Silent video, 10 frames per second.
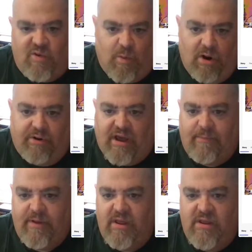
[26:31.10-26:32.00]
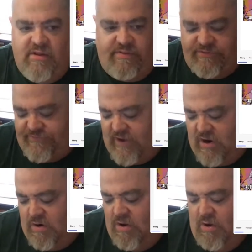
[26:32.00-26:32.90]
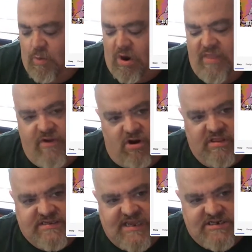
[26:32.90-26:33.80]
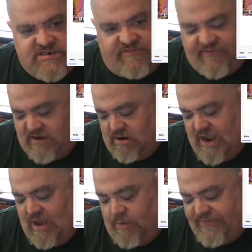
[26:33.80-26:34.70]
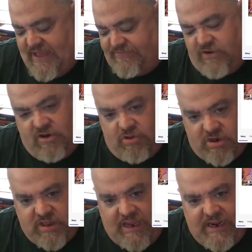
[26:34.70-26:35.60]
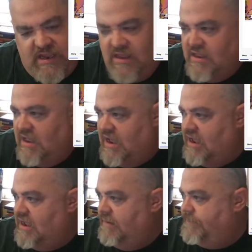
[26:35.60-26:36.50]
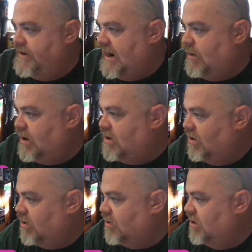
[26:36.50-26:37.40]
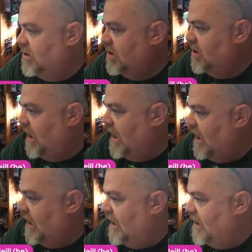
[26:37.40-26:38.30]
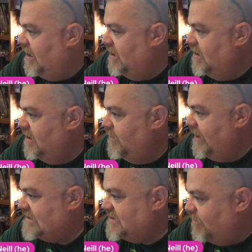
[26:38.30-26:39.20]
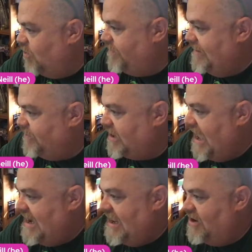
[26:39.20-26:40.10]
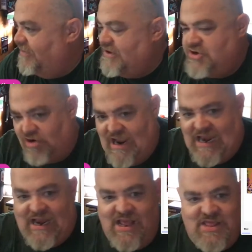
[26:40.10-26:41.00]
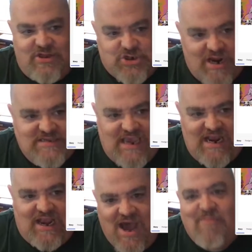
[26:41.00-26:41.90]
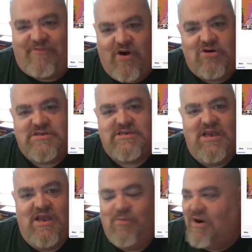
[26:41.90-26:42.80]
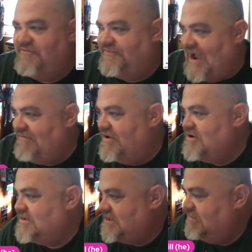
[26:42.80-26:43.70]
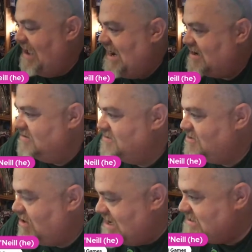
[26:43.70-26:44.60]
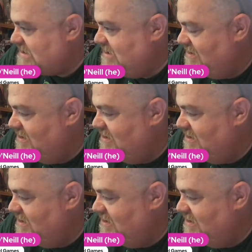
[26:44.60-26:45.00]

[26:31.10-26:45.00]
the world up. And so we're in the early stages of figuring out what that's going to look like. But our goal, we got some more people getting in on the train. The train's heating up, folks. We're at 502 backers. Crazy.